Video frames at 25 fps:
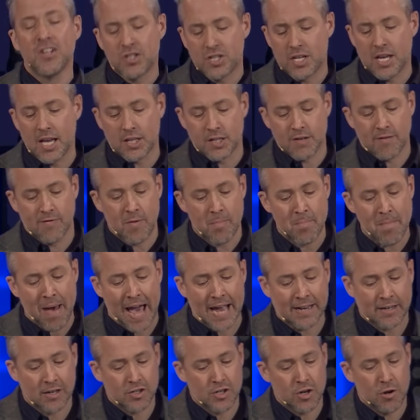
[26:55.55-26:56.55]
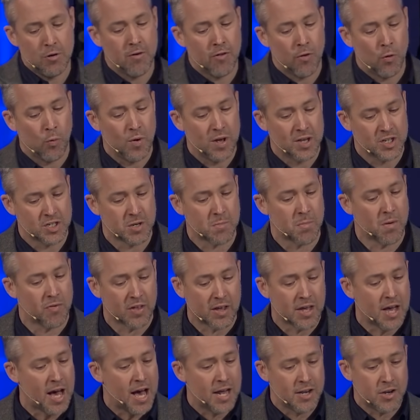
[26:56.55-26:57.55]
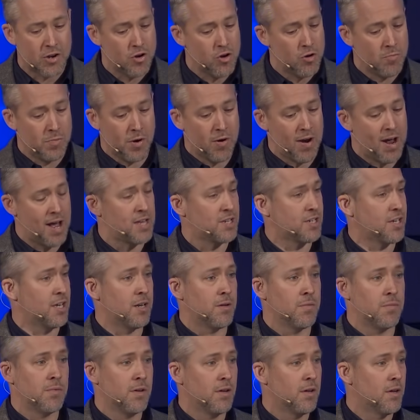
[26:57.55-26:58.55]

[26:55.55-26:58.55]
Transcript: sense of the magnitude and the wisdom of the God to whom you're asking.